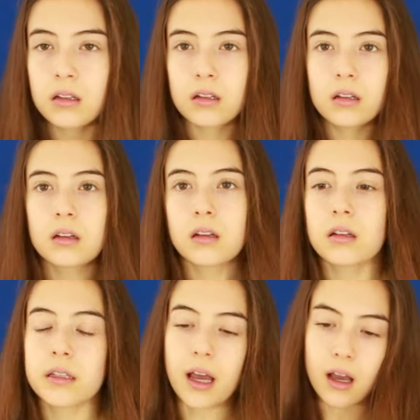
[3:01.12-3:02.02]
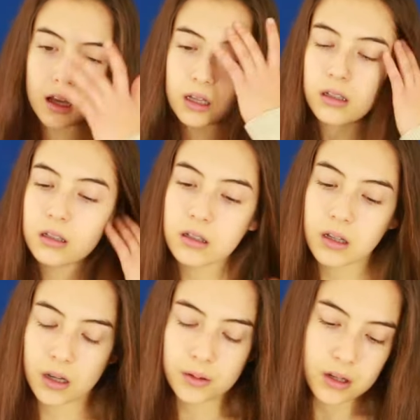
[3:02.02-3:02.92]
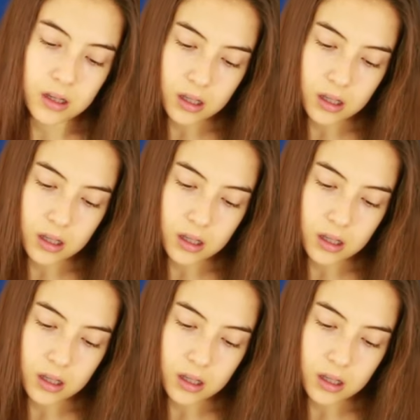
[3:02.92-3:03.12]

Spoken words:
Caresses the yeah. face. So.